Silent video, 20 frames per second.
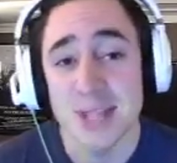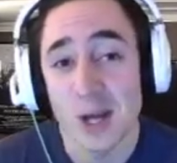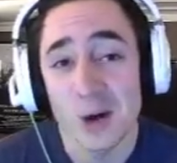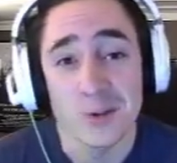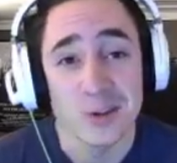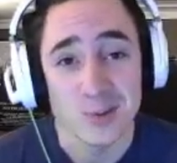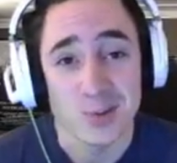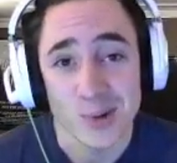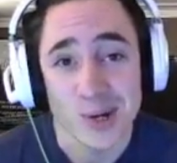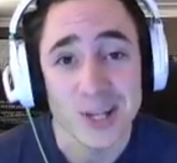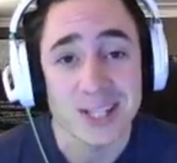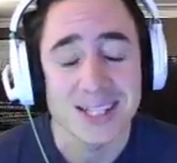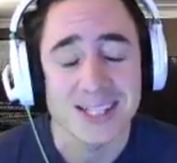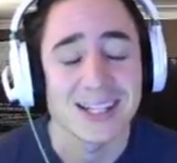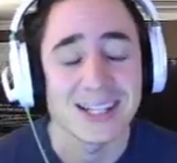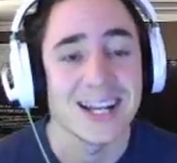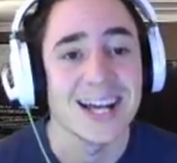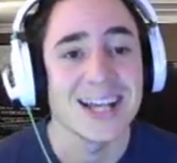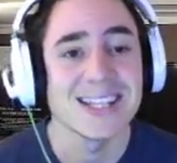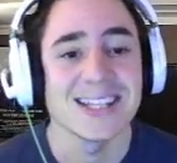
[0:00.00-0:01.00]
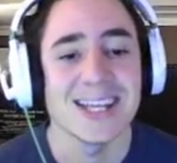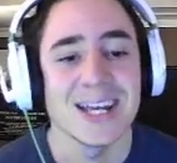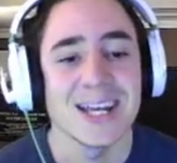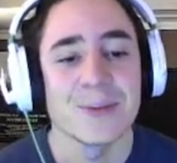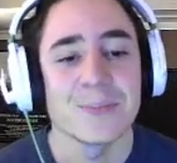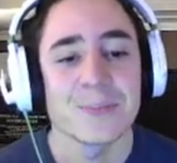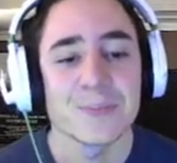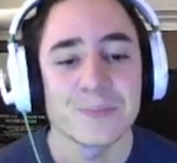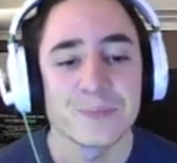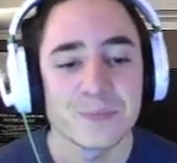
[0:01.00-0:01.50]
is worth the
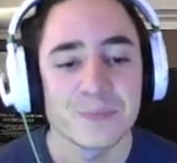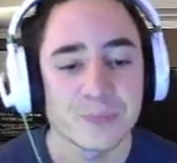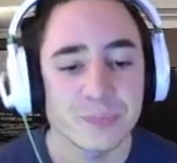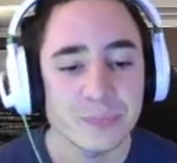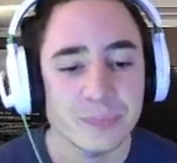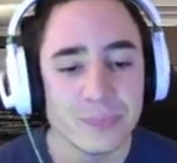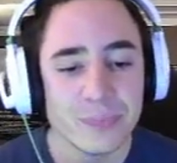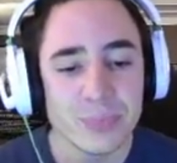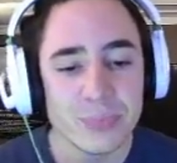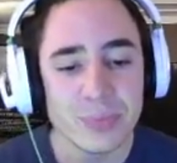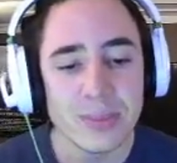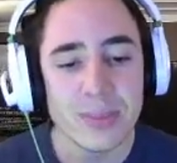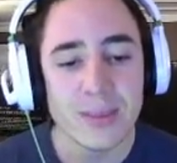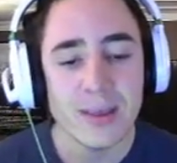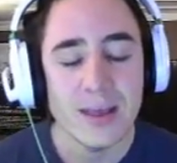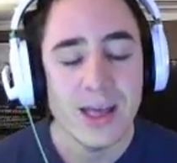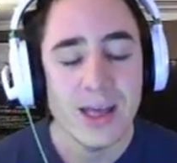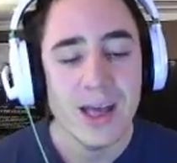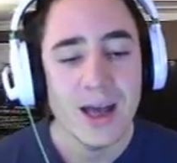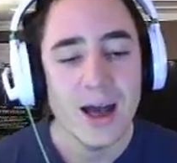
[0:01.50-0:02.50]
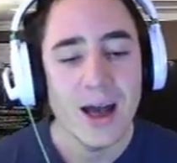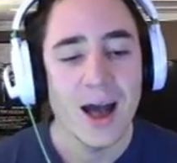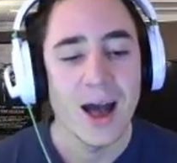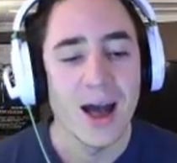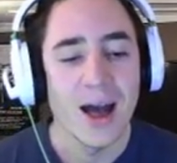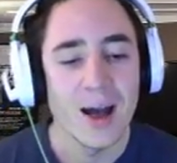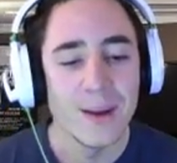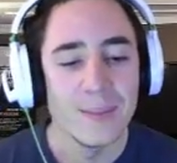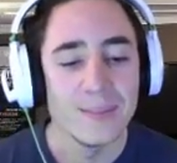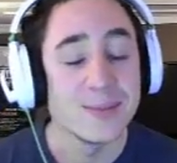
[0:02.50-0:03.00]
tenacity.
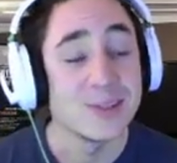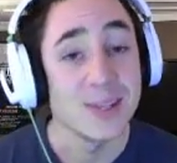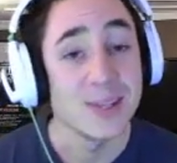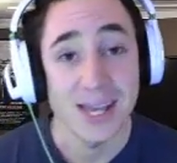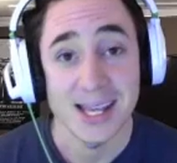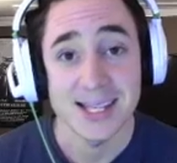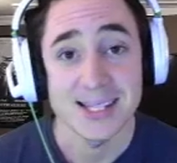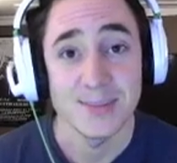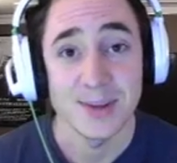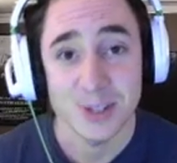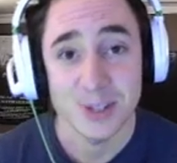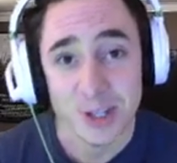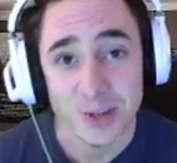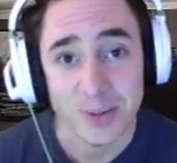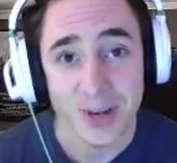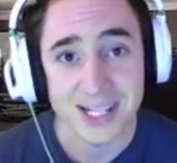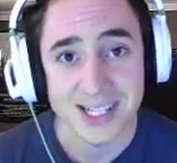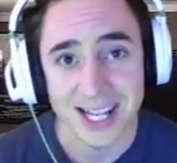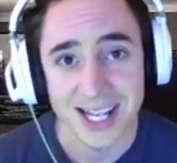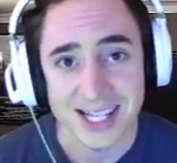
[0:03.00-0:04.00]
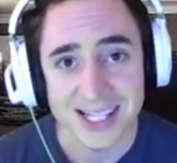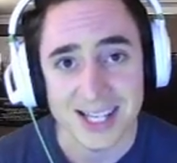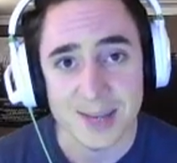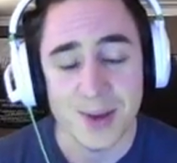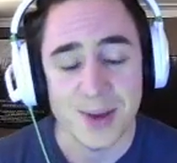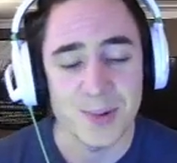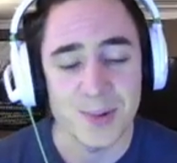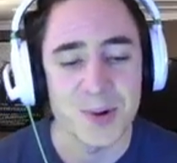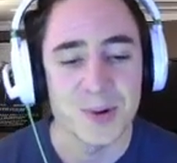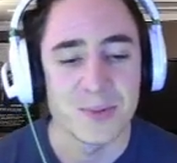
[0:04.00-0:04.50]
So yes, make sure you're buying tenacity,
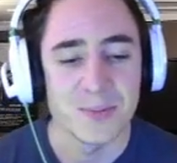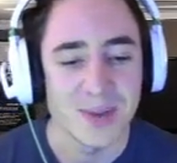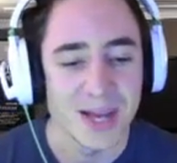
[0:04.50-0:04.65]
people.